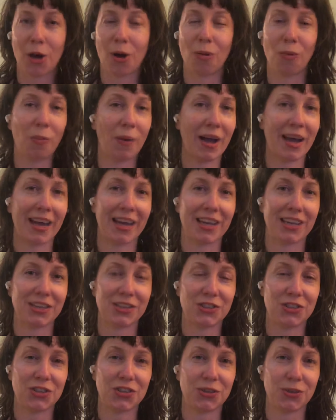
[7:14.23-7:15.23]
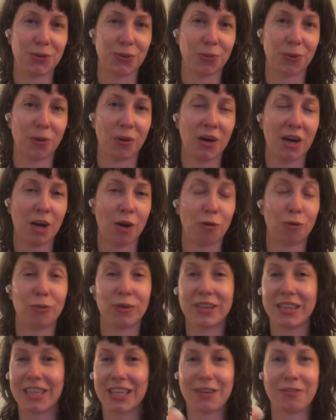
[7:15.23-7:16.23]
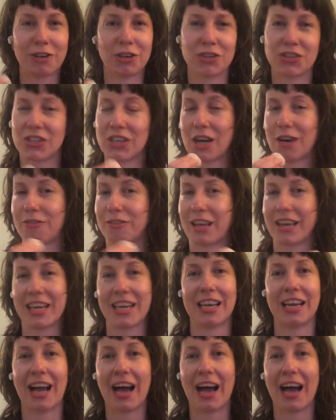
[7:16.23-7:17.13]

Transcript: way to really give yourself like an